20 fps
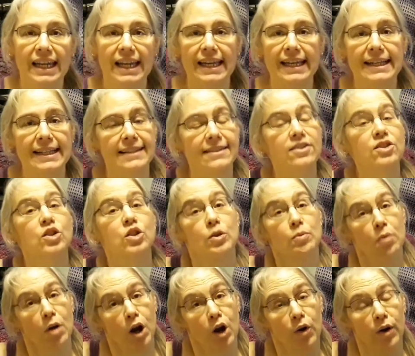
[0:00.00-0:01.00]
ends
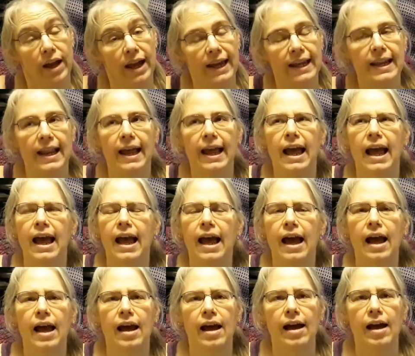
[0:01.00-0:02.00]
tomorrow night
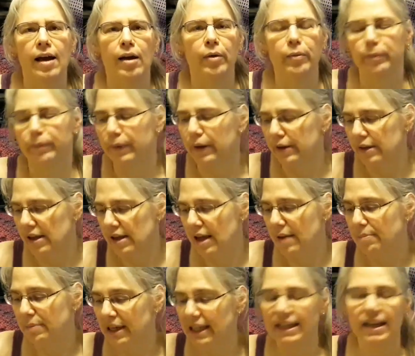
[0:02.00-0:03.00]

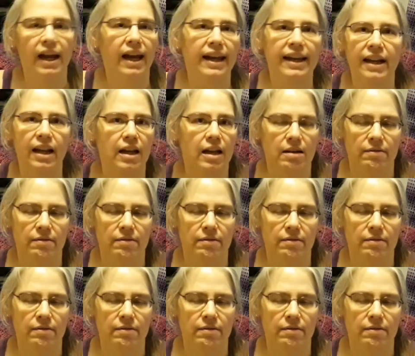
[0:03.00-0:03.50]
at midnight,